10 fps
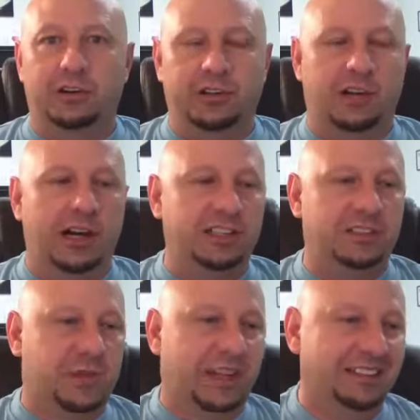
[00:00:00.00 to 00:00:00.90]

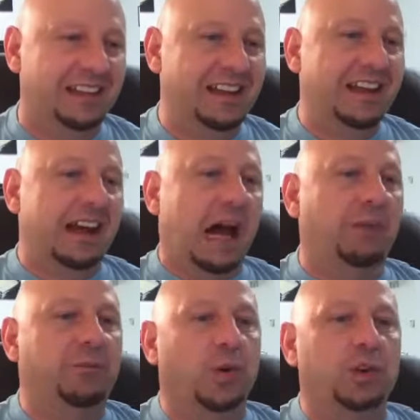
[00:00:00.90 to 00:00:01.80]
husband.
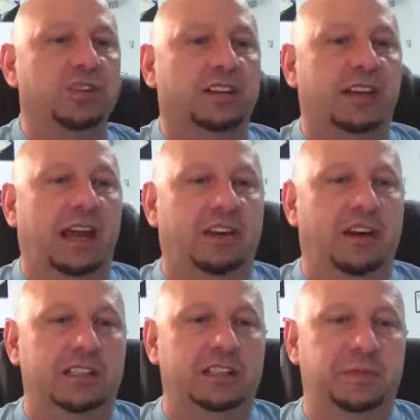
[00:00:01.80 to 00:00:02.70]
I'm fortunate to have a
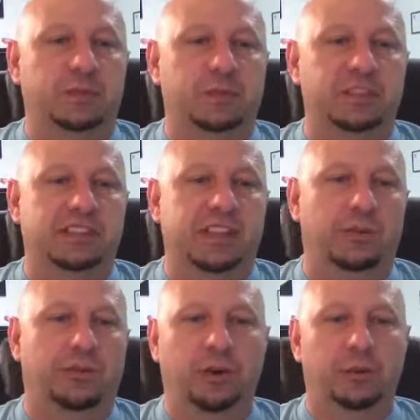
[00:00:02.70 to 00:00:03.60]
husband who is there
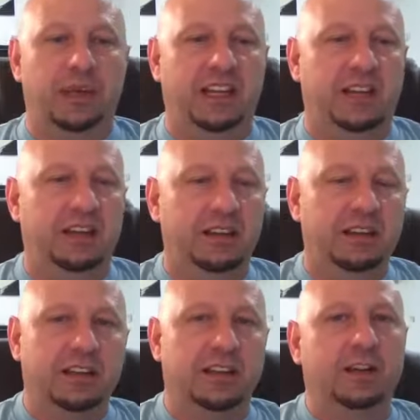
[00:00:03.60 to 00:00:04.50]
for me.
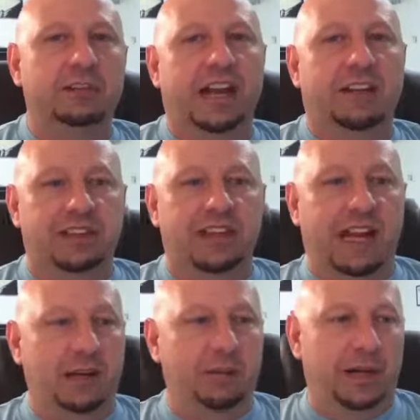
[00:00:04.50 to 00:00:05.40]
You don't have to
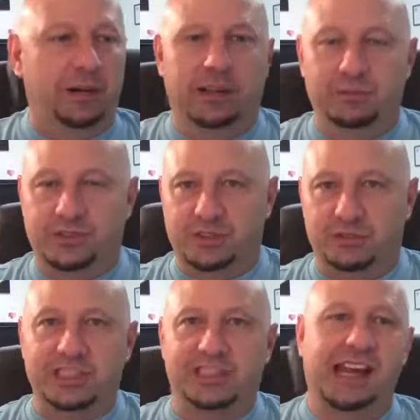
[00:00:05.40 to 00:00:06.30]
lie about him,
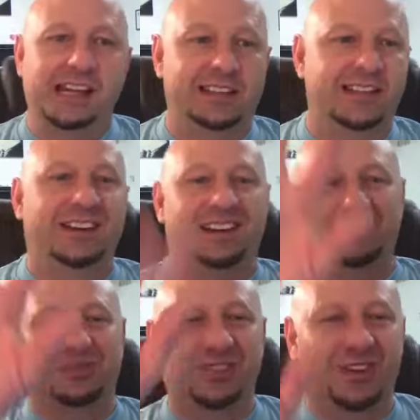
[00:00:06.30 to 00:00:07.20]
Susan. Not at all.
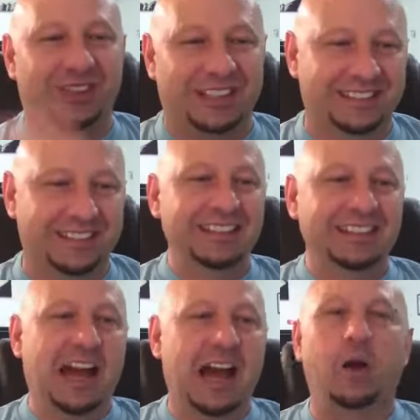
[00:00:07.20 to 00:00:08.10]
I'm joking.
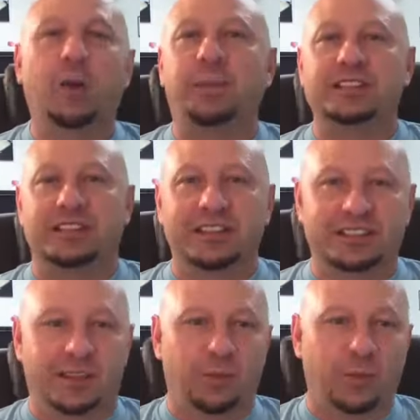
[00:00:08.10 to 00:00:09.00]
I hope he's
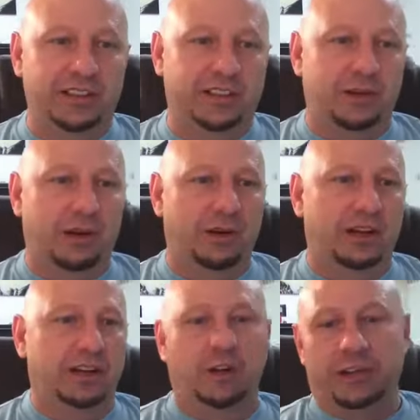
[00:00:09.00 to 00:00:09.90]
listening with you. I,
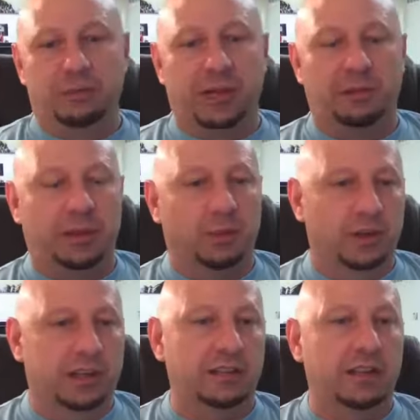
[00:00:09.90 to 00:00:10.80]
I, oh, he might be
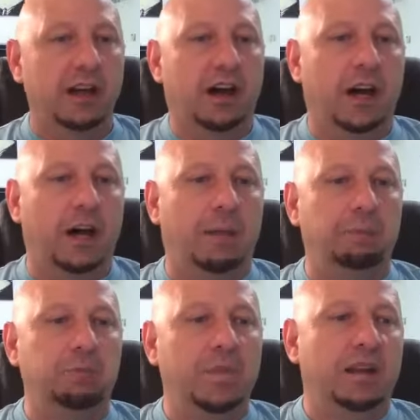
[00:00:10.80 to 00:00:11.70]
working. Um,
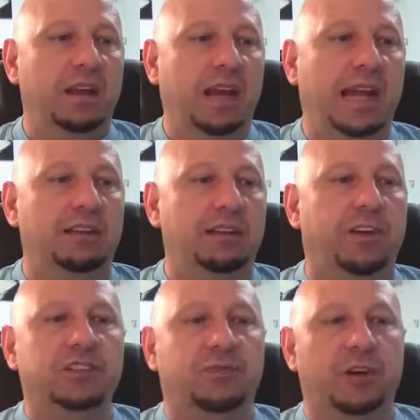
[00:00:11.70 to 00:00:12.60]
and
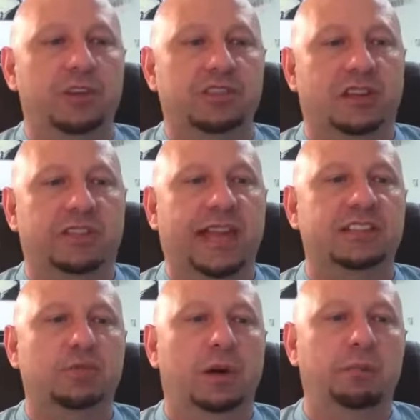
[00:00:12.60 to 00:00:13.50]
vice versa.
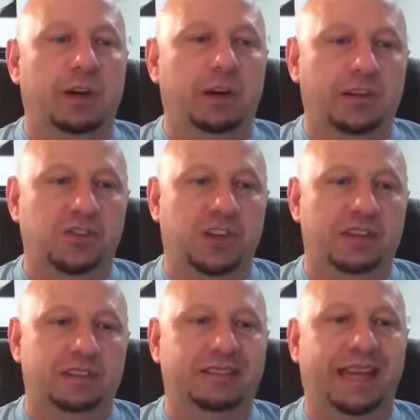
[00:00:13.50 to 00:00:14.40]
That's what marriage
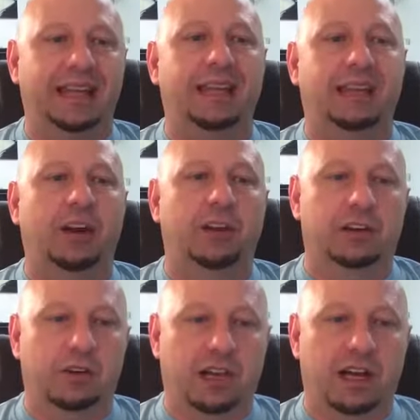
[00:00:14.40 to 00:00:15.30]
is taking care of
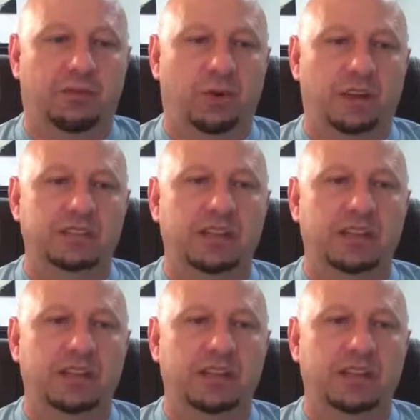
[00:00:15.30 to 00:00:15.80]
your loved ones.